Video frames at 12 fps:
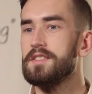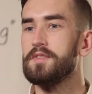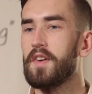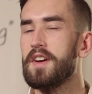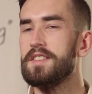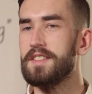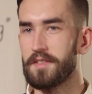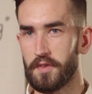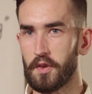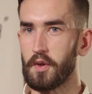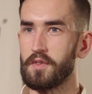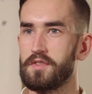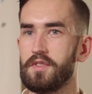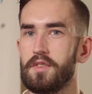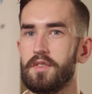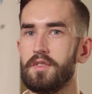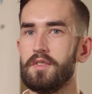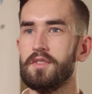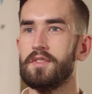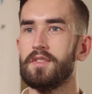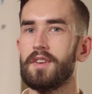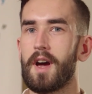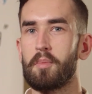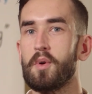it's very difficult to
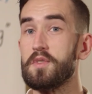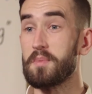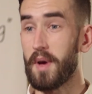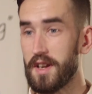approach